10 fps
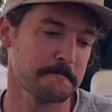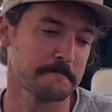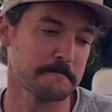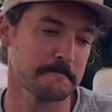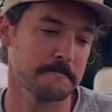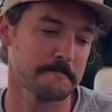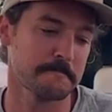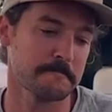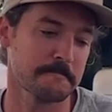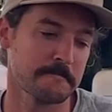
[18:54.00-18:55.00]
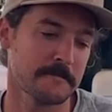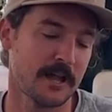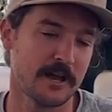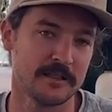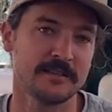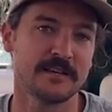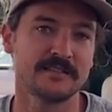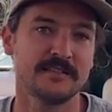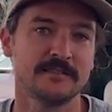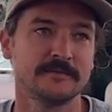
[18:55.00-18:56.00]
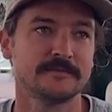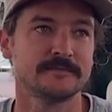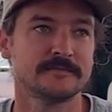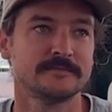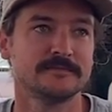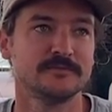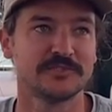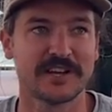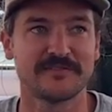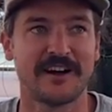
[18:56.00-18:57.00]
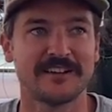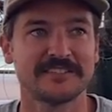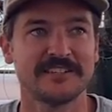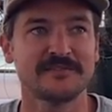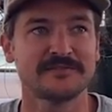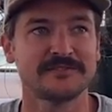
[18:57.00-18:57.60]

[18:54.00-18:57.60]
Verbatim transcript: That's it. I think that's it. Is that fast enough?